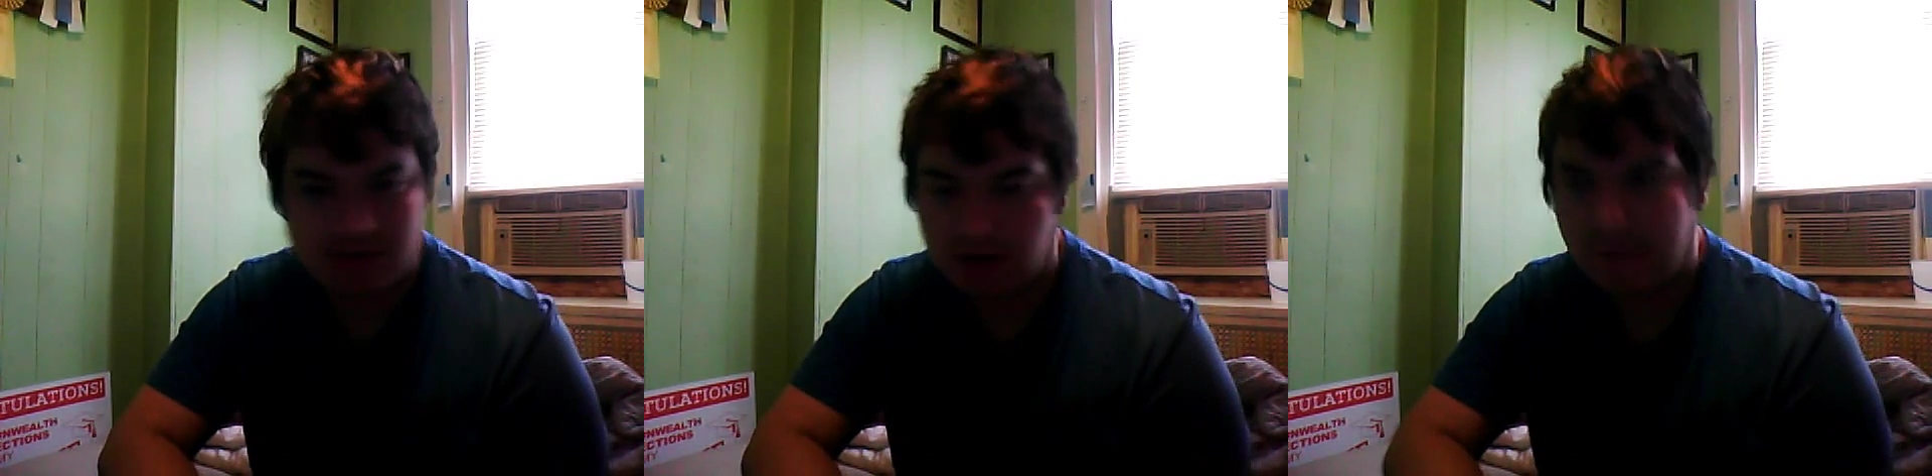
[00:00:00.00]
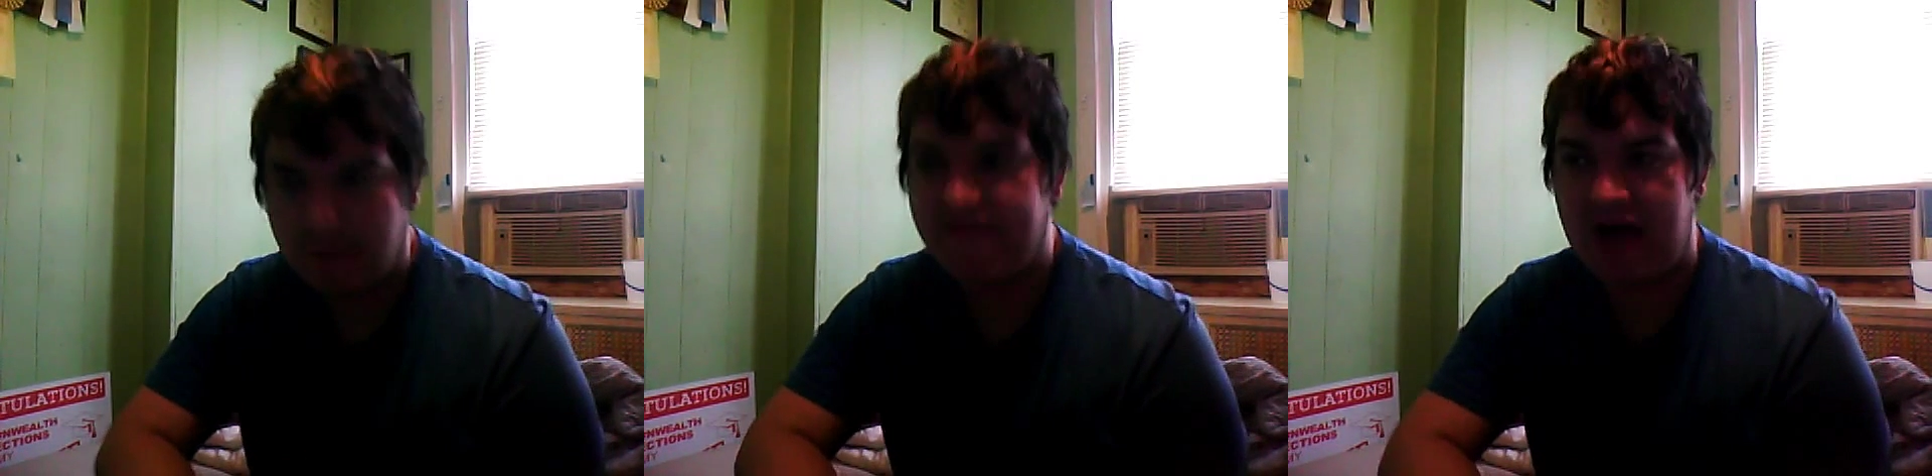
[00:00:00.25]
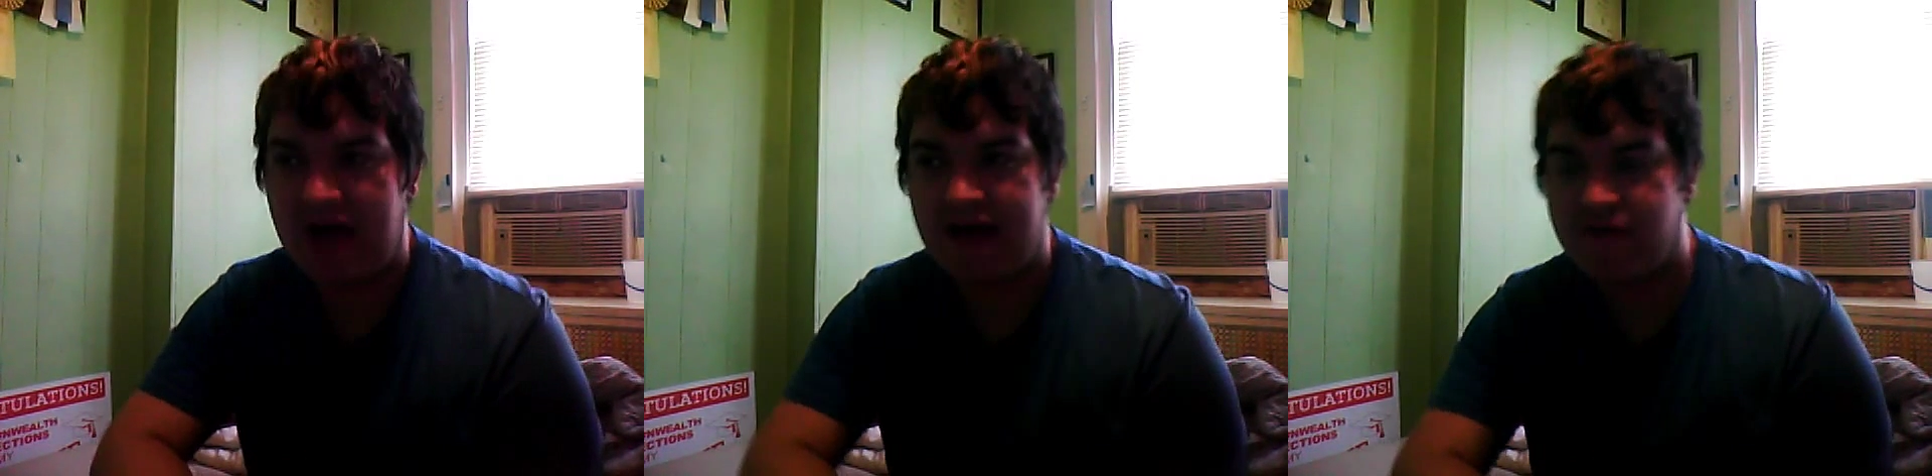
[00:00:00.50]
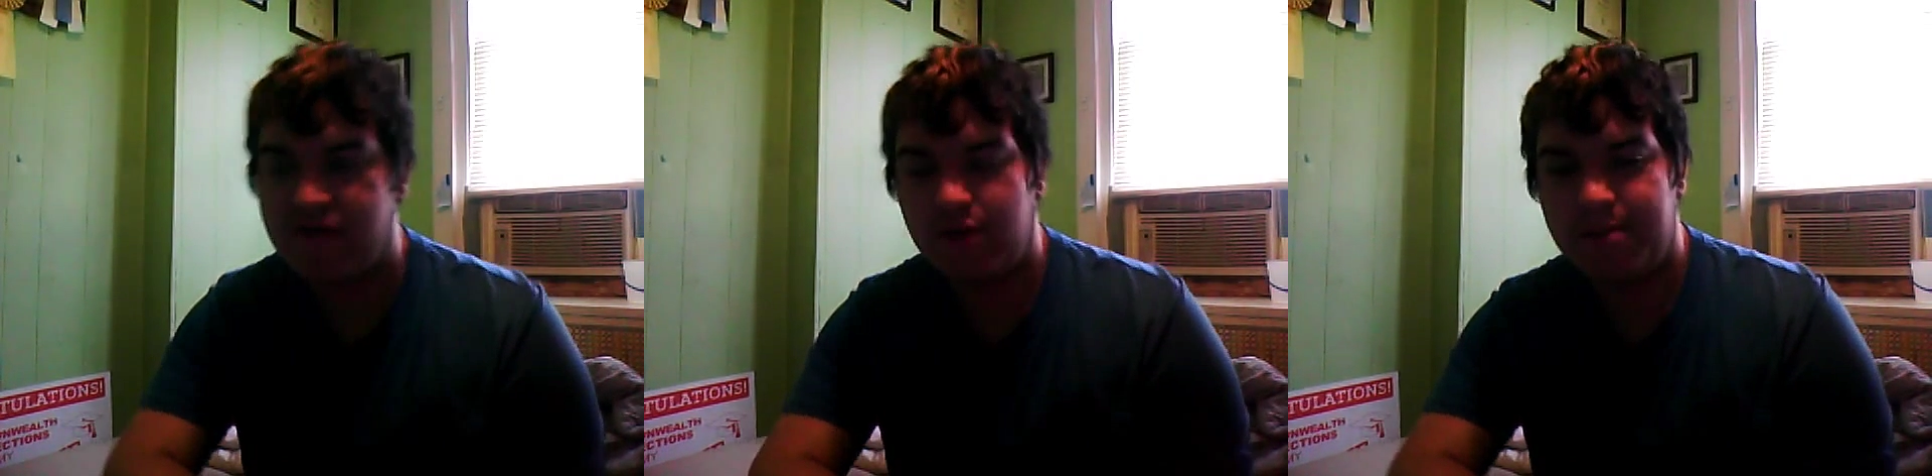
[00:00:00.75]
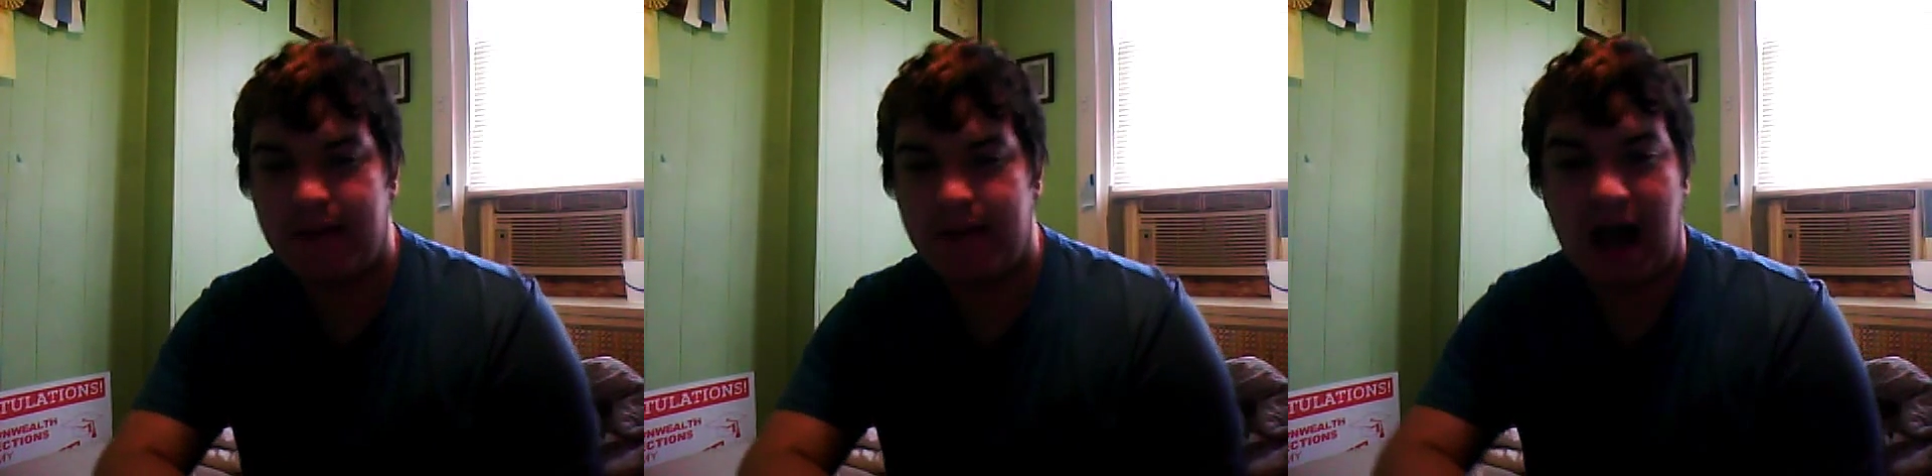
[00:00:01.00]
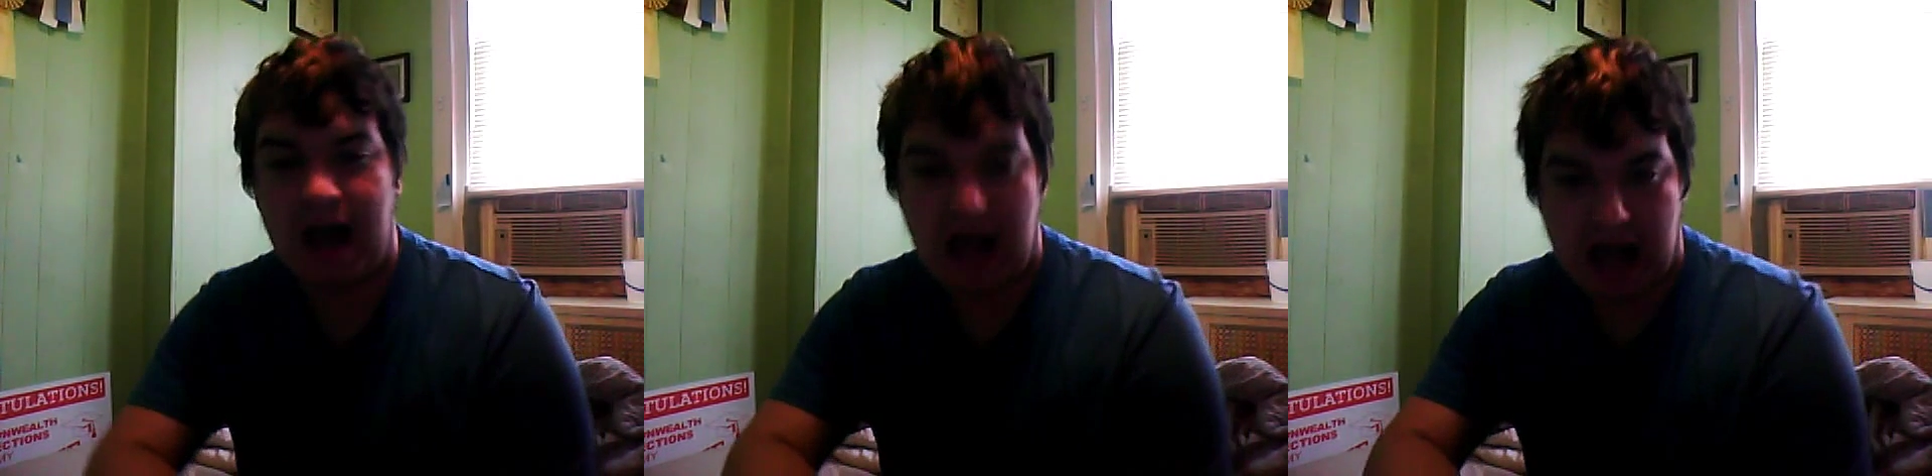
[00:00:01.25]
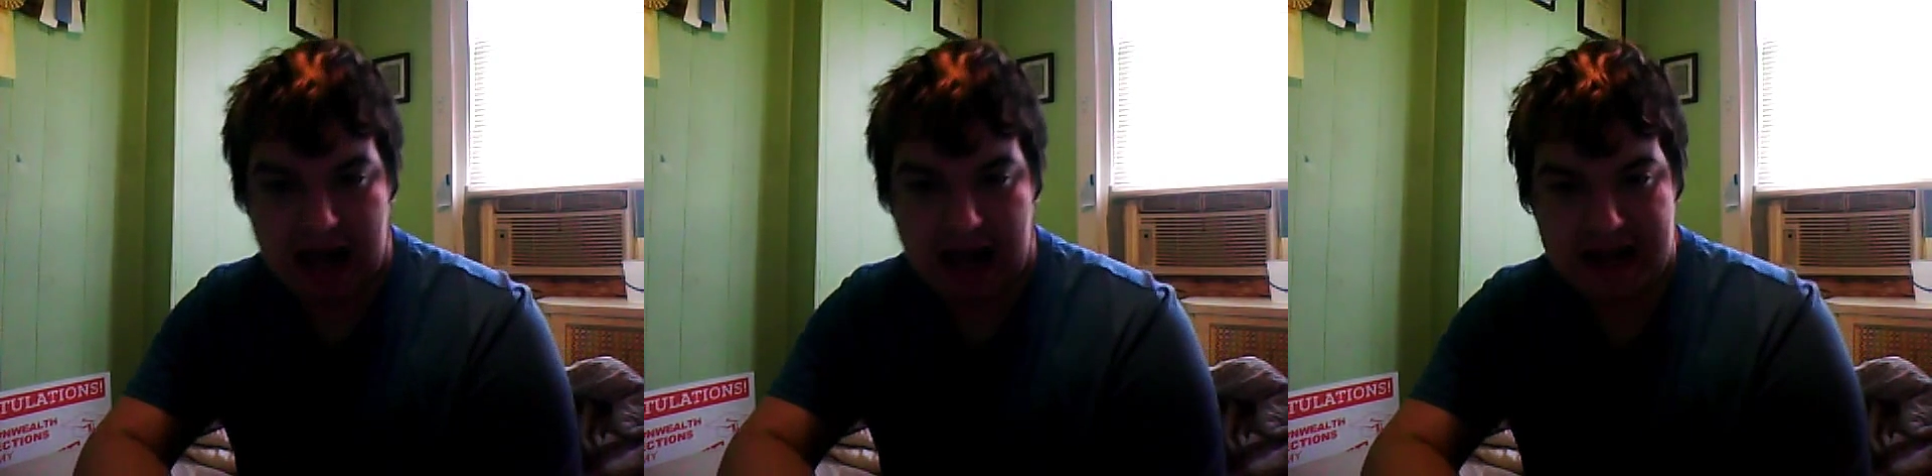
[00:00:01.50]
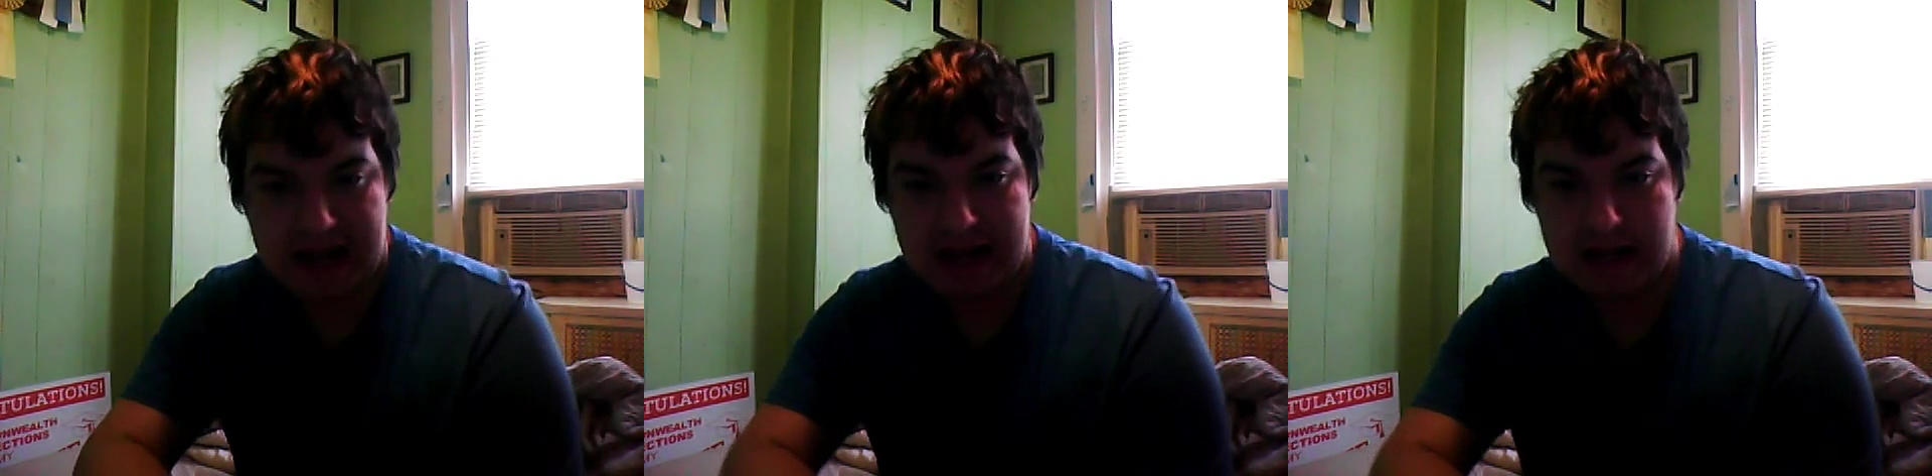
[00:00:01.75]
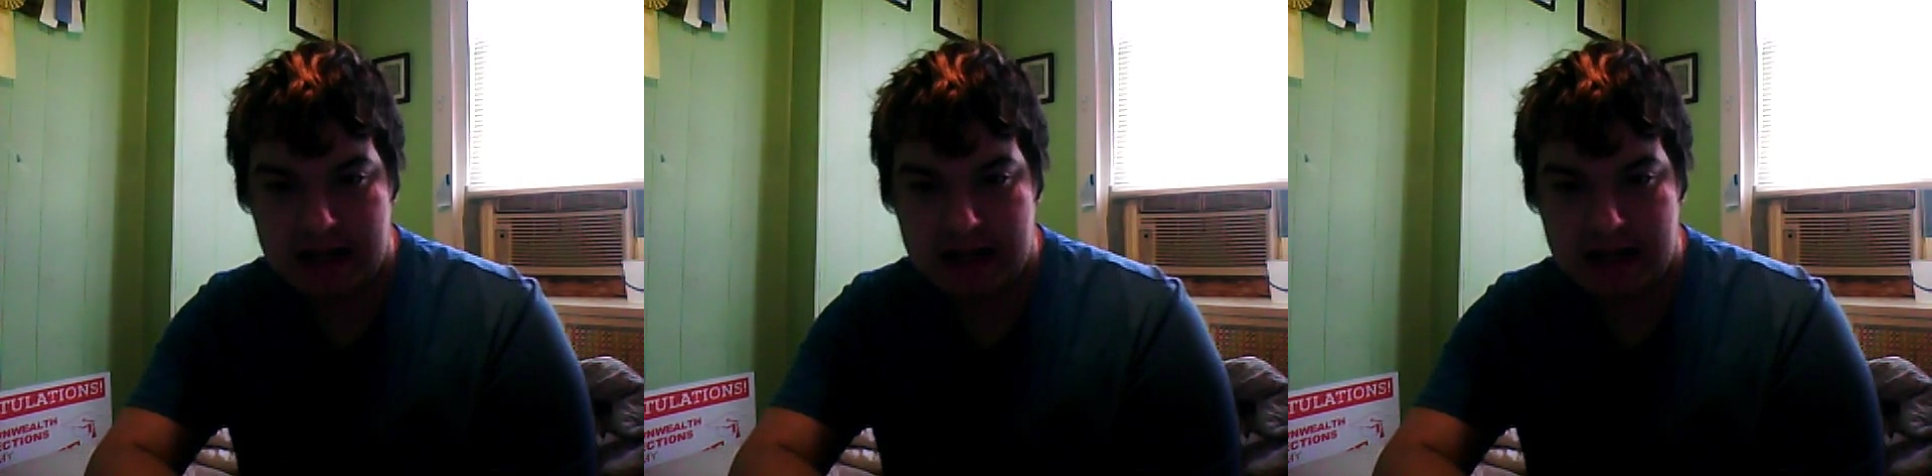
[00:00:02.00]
Auto 5 on High.